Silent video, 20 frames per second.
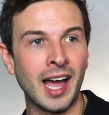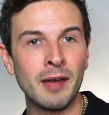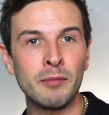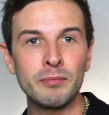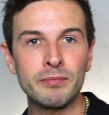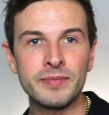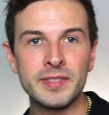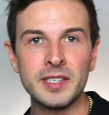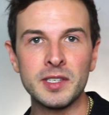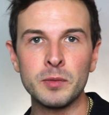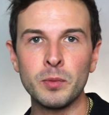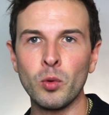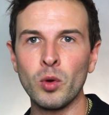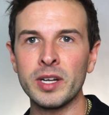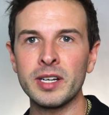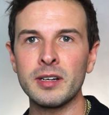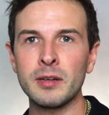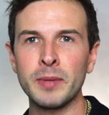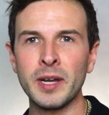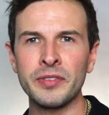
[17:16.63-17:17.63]
I'm
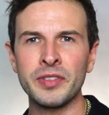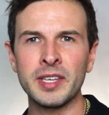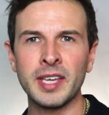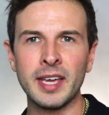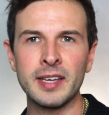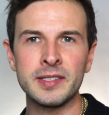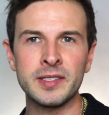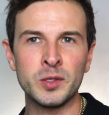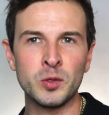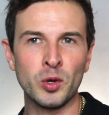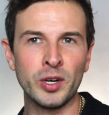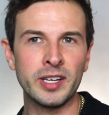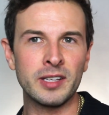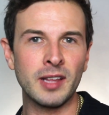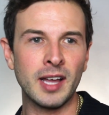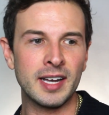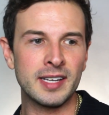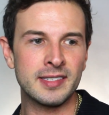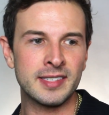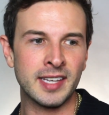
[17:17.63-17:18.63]
disappointed about the gay
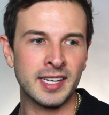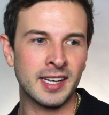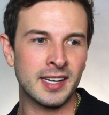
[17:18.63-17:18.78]
storylines.